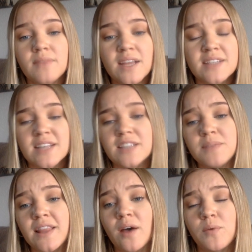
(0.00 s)

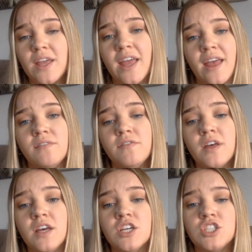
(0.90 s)
assessment that we gave,
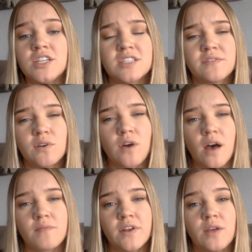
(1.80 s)
she doesn't feel
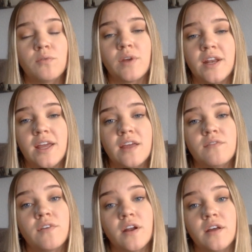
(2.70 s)
confident reading in
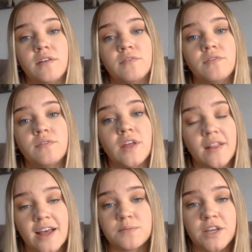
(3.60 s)
front of the
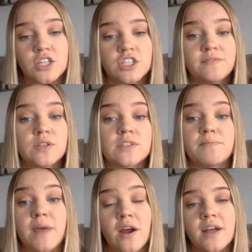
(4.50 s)
class because she feels
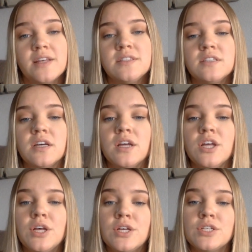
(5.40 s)
embarrassed.
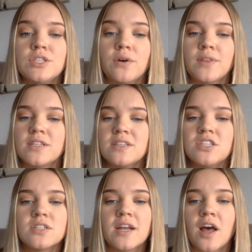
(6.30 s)
So this is
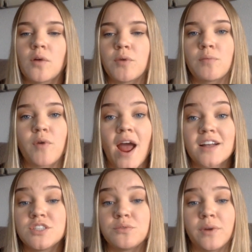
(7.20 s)
just going to help her
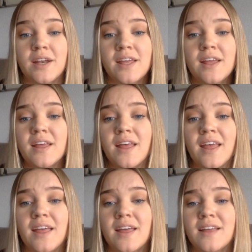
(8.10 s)
practice reading,
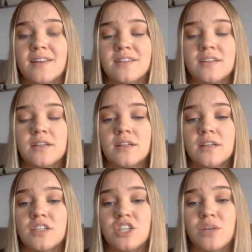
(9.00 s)
and
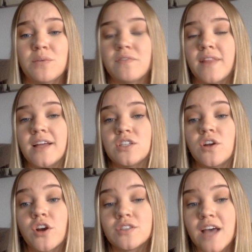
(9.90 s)
she can reflect on
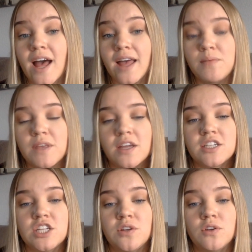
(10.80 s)
her time and
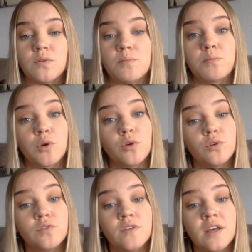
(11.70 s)
continue to improve